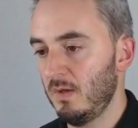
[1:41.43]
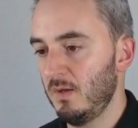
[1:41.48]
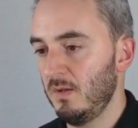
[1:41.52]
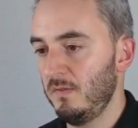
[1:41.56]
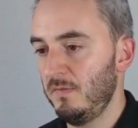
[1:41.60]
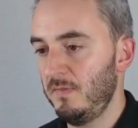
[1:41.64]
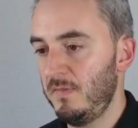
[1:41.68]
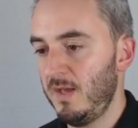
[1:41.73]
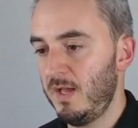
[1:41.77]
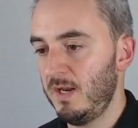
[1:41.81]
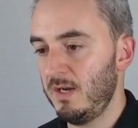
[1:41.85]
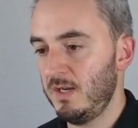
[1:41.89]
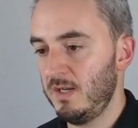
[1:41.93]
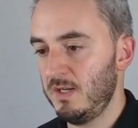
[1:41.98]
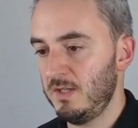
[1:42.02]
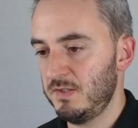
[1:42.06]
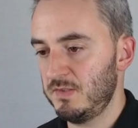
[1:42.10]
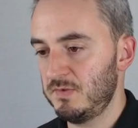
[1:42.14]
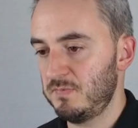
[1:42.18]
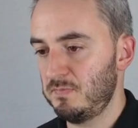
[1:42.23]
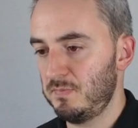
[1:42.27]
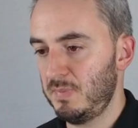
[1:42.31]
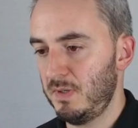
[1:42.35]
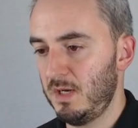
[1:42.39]
Then it's
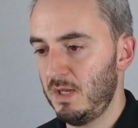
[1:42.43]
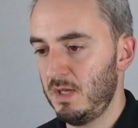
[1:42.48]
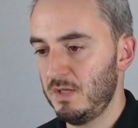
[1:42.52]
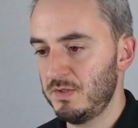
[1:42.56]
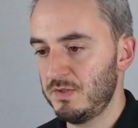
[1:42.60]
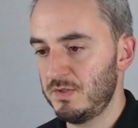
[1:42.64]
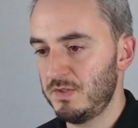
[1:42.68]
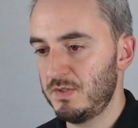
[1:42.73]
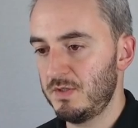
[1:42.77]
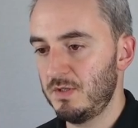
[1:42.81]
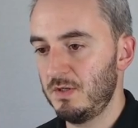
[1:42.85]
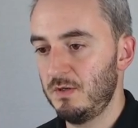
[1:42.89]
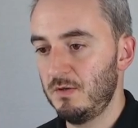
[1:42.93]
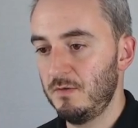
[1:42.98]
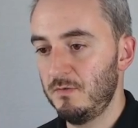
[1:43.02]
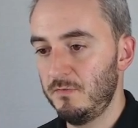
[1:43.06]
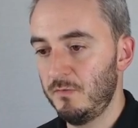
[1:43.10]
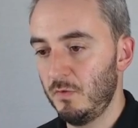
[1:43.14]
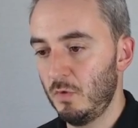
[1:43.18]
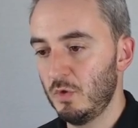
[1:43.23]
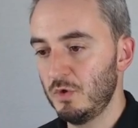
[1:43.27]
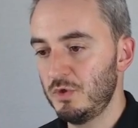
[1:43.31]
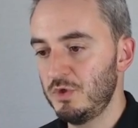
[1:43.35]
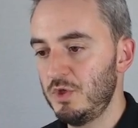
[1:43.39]
plus
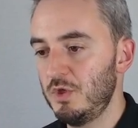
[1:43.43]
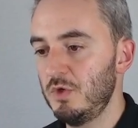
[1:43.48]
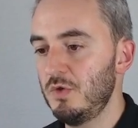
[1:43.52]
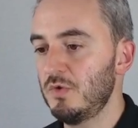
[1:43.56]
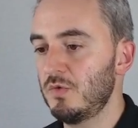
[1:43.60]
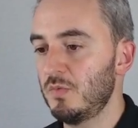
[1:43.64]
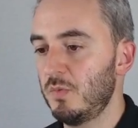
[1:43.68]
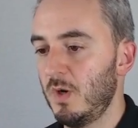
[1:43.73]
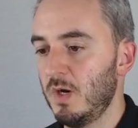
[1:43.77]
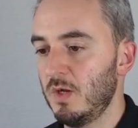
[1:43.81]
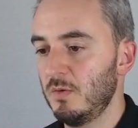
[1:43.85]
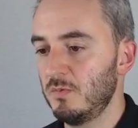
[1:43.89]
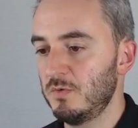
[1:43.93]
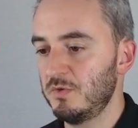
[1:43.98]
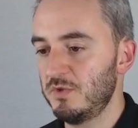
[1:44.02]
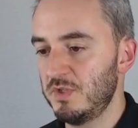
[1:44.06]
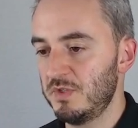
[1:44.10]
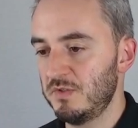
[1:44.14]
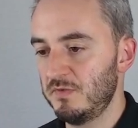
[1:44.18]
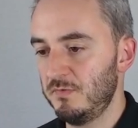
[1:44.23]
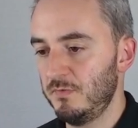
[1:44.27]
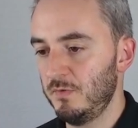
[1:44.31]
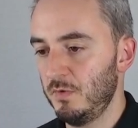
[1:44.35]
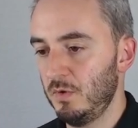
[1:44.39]
4 choose 1, which is
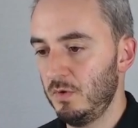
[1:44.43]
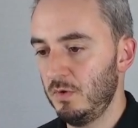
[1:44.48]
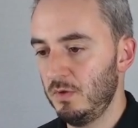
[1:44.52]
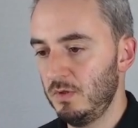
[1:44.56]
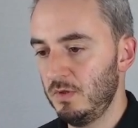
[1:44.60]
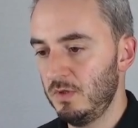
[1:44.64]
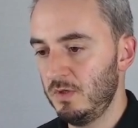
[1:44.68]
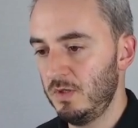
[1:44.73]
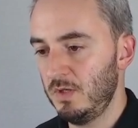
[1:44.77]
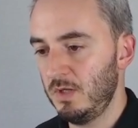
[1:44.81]
4,